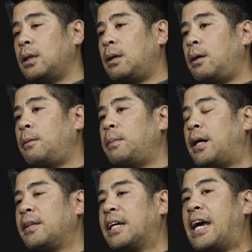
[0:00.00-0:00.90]

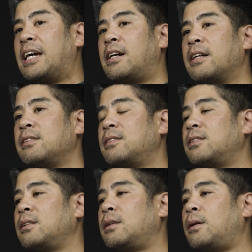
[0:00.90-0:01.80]
I think AI
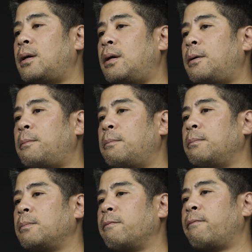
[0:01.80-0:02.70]
is
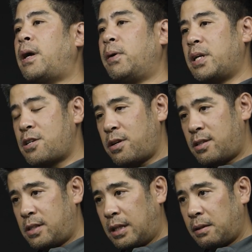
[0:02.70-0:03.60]
very
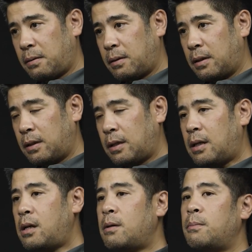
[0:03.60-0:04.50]
interesting.
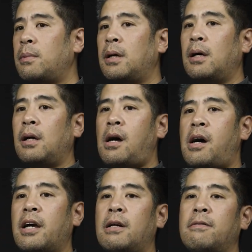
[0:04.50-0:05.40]

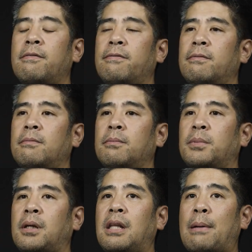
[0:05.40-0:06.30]
I have
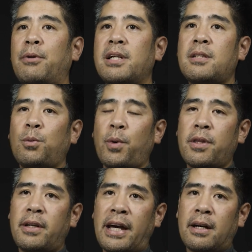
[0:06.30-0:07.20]
collaborated
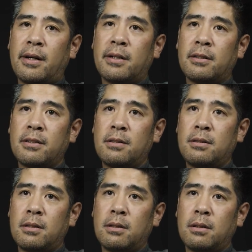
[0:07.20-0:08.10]
with an AI
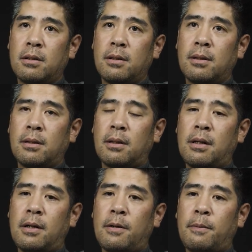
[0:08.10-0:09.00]
artist,
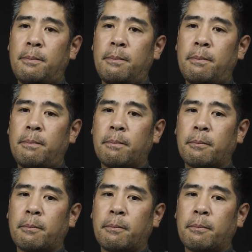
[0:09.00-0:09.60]
and